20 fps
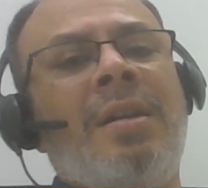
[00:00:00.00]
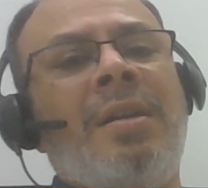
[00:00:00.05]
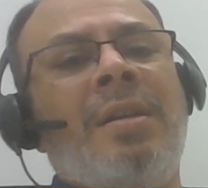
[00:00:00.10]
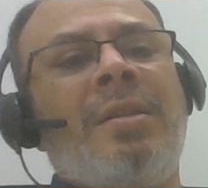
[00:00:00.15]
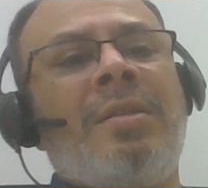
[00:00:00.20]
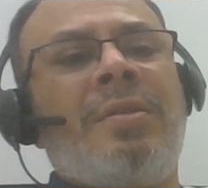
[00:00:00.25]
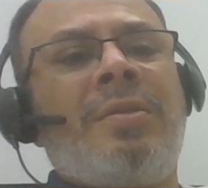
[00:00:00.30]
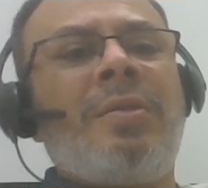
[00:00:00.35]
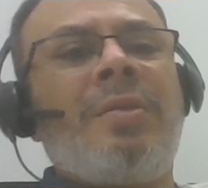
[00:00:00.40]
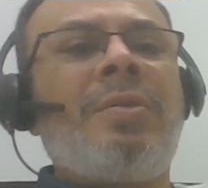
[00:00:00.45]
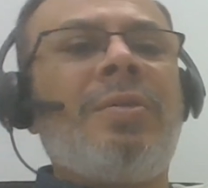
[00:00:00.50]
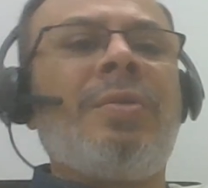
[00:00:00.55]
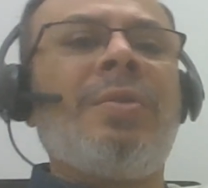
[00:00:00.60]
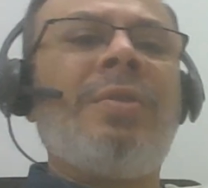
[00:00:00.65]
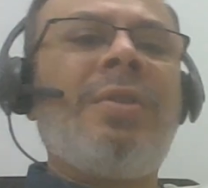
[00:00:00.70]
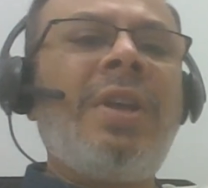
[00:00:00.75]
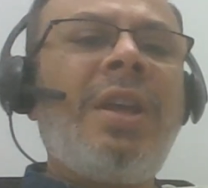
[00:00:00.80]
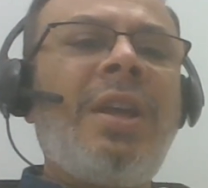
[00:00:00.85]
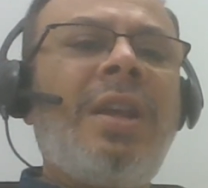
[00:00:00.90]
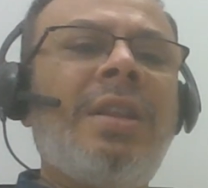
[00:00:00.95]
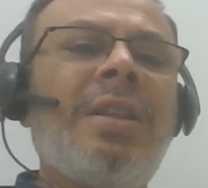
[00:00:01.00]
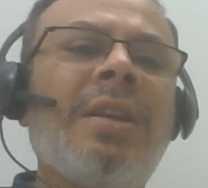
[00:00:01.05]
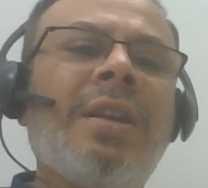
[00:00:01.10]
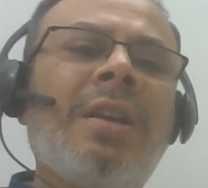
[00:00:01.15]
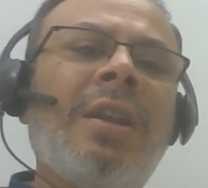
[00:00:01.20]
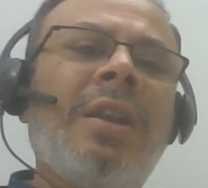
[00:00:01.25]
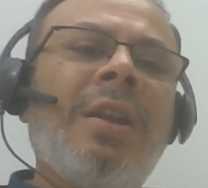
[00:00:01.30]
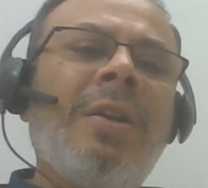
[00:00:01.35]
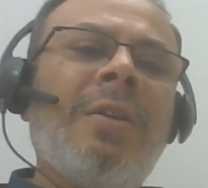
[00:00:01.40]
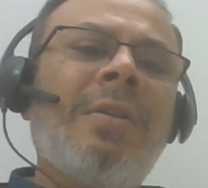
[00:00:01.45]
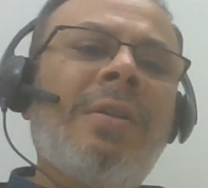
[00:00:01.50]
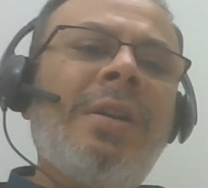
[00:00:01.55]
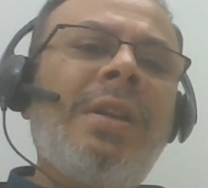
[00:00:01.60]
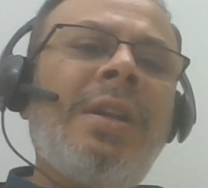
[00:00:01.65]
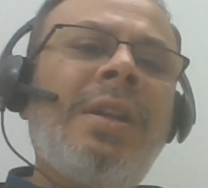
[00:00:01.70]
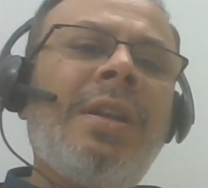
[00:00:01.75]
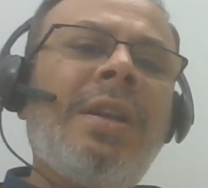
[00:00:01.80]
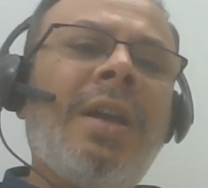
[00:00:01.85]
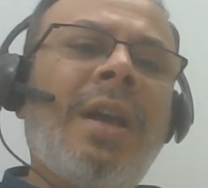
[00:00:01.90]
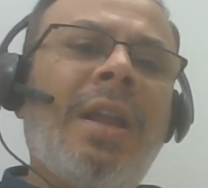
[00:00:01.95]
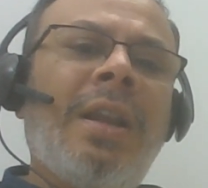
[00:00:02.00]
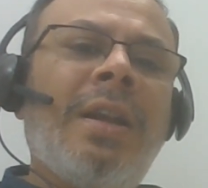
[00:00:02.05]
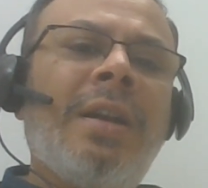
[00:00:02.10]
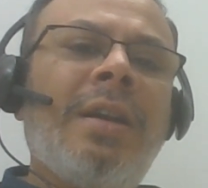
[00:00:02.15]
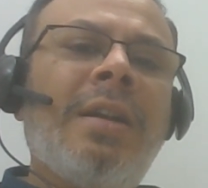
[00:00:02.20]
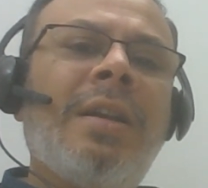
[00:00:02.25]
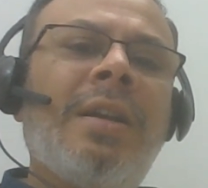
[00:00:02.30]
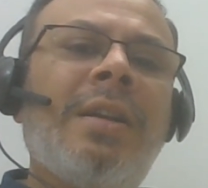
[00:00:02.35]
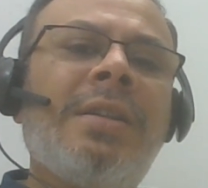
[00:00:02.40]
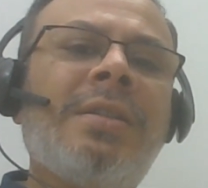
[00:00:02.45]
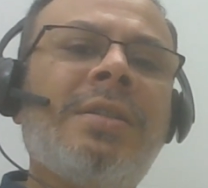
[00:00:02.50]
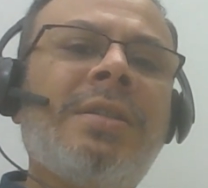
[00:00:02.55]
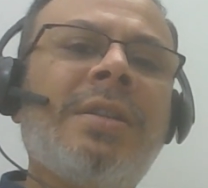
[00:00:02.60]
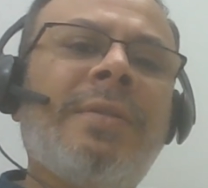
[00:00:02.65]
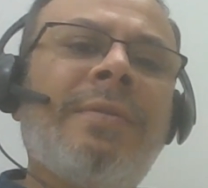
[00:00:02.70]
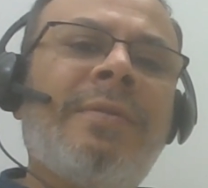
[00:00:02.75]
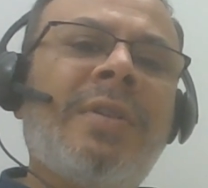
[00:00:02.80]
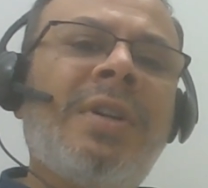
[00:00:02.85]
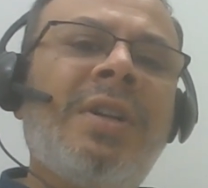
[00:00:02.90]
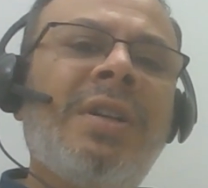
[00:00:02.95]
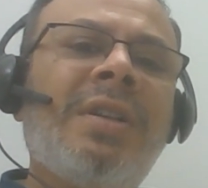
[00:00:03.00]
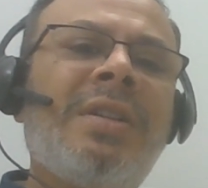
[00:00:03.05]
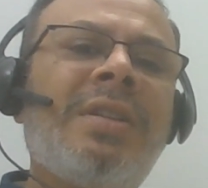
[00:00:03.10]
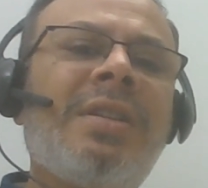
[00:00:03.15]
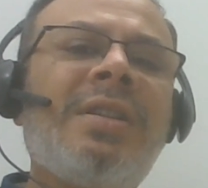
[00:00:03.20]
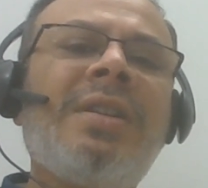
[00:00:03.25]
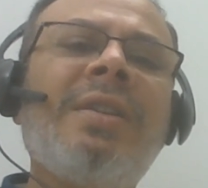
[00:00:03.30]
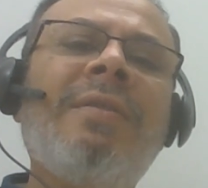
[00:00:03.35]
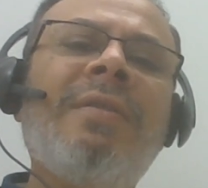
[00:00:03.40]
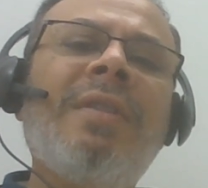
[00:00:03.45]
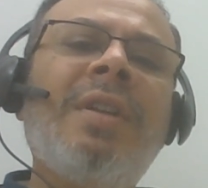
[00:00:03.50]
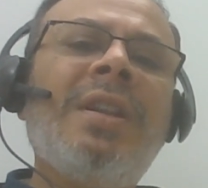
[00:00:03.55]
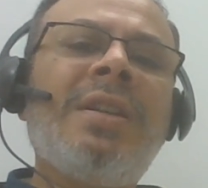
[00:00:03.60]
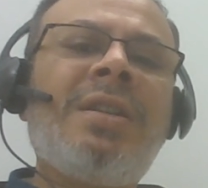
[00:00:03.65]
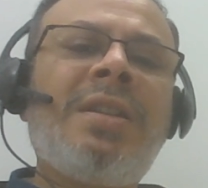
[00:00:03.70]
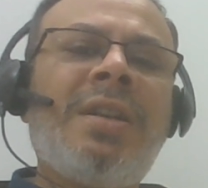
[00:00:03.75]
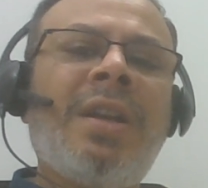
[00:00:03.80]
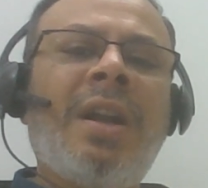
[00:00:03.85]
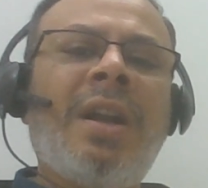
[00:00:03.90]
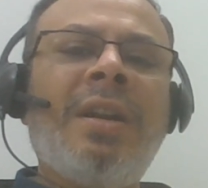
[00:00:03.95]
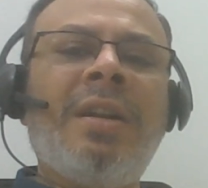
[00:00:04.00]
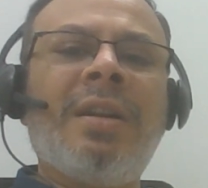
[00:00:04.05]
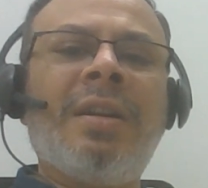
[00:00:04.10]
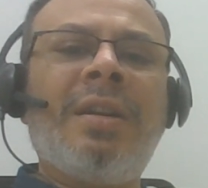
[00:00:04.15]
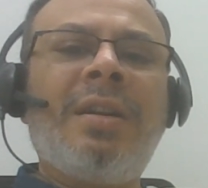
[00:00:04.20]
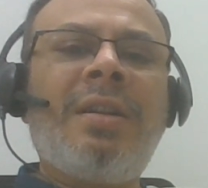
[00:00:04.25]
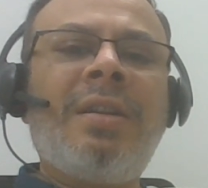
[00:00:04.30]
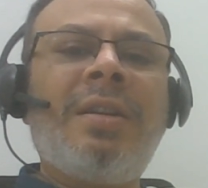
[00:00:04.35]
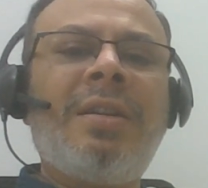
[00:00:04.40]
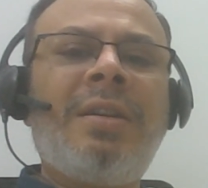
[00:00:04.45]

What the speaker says: So today the Gregorian calendar is the world's civil standard.